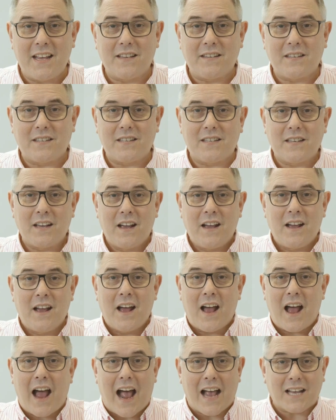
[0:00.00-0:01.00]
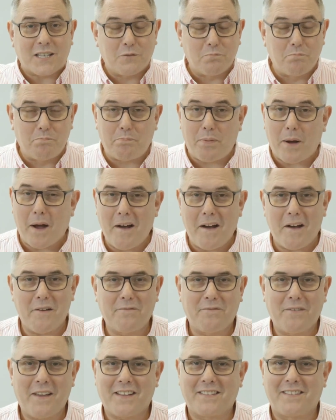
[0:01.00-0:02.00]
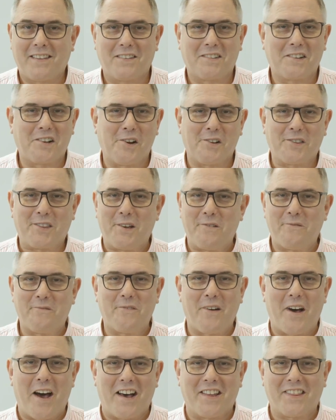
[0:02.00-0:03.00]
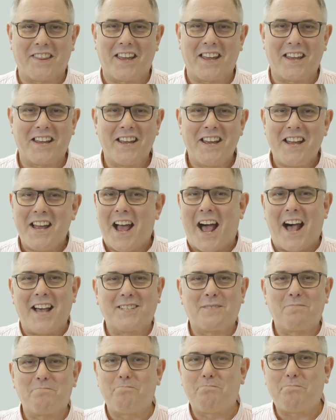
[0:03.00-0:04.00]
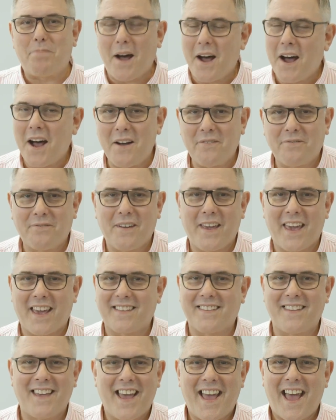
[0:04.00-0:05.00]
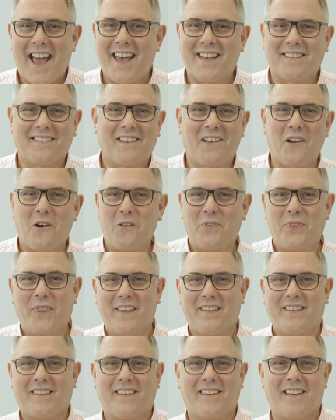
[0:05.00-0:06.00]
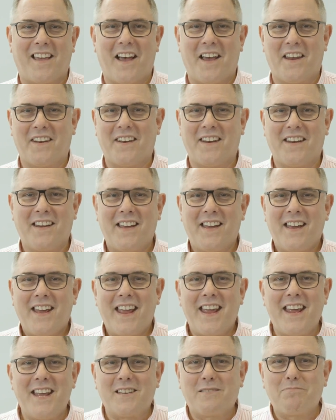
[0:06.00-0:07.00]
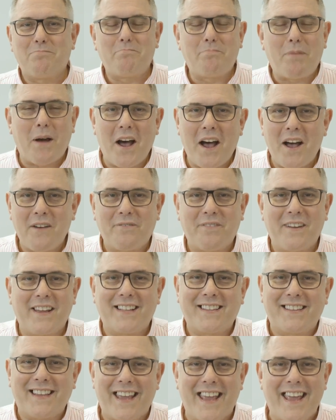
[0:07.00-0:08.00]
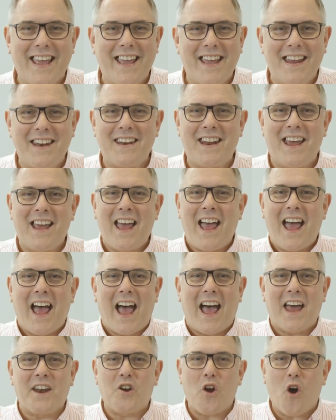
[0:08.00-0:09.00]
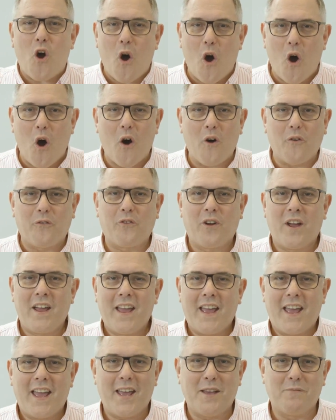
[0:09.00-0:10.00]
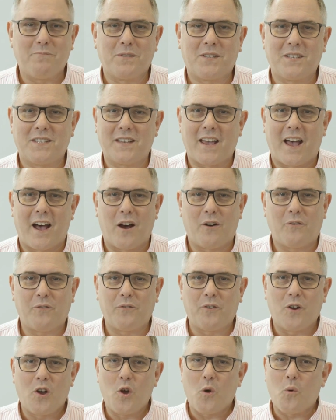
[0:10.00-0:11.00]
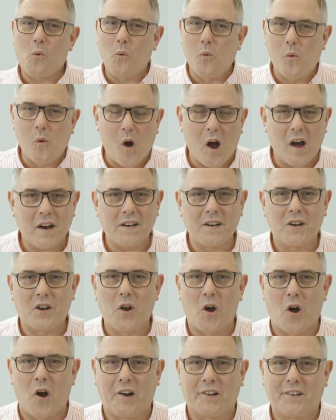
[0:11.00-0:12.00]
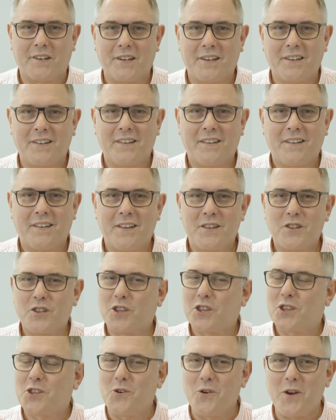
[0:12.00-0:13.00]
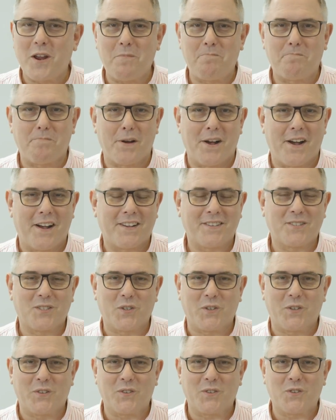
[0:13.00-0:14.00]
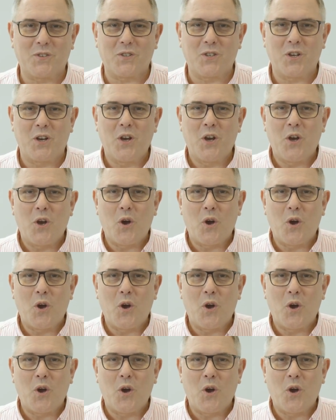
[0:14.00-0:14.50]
is as perfect as God the Father, as perfect as God the Son. He is perfect in and of himself. One God, three persons,